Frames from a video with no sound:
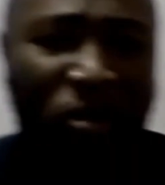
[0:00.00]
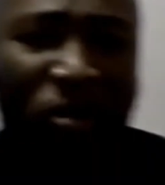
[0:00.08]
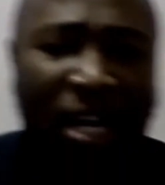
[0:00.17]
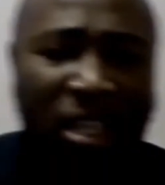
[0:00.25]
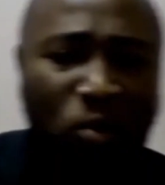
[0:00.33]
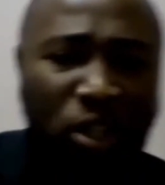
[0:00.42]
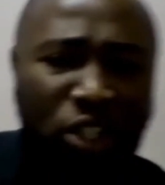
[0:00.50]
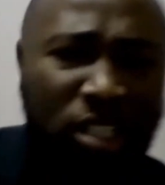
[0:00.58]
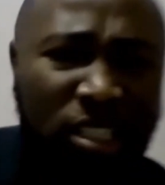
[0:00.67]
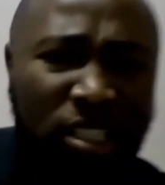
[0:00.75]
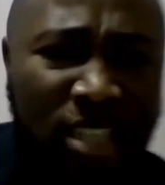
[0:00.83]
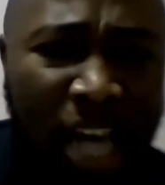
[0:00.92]
Father, we
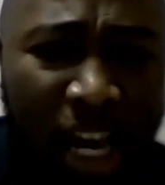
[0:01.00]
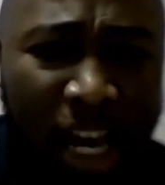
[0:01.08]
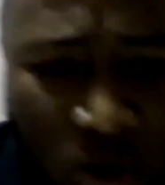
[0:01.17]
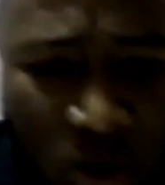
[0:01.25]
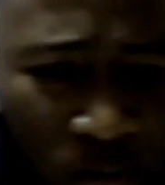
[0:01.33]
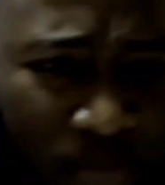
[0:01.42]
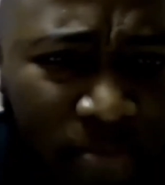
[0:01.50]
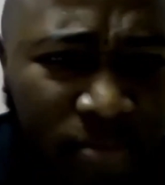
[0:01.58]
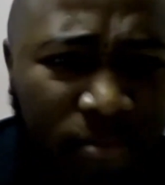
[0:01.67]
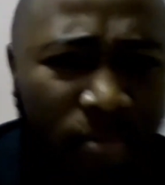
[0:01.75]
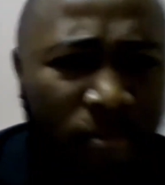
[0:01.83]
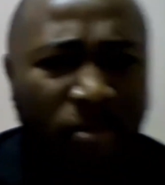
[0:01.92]
just thank you.
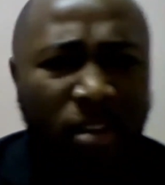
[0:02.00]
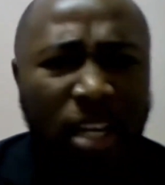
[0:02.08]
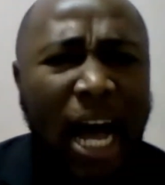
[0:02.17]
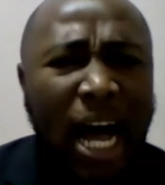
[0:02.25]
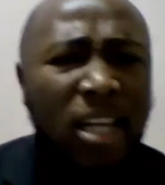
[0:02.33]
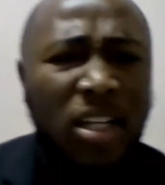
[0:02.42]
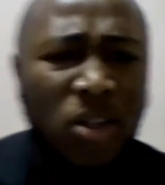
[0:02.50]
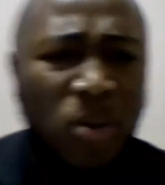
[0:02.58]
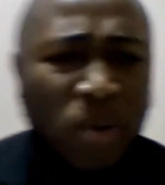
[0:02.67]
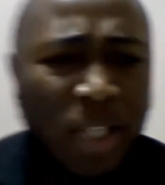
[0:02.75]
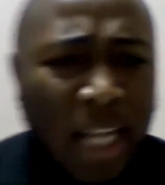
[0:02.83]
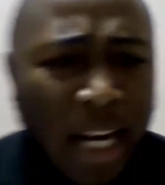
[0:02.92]

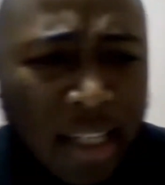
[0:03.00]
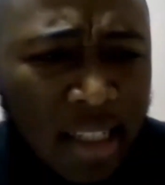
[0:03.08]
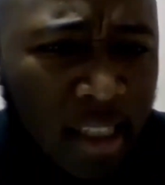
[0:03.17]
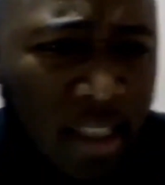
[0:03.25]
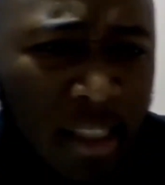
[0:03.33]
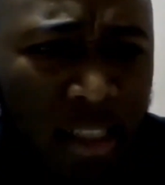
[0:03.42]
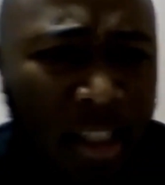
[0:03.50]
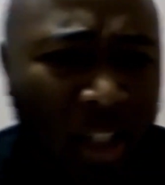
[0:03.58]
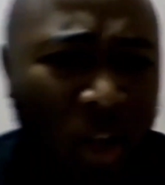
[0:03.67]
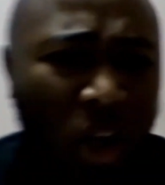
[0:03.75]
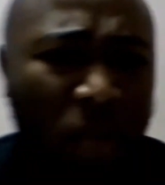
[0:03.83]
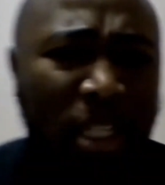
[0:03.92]
Hallelujah.
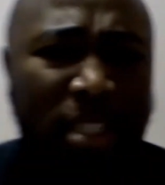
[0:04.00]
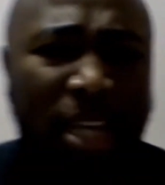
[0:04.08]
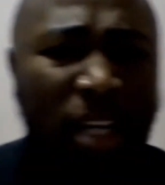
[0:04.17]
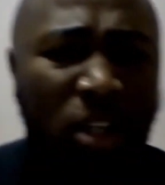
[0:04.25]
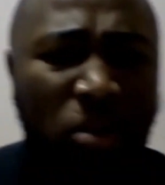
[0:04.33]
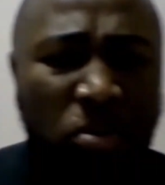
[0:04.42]
Lord, we thank you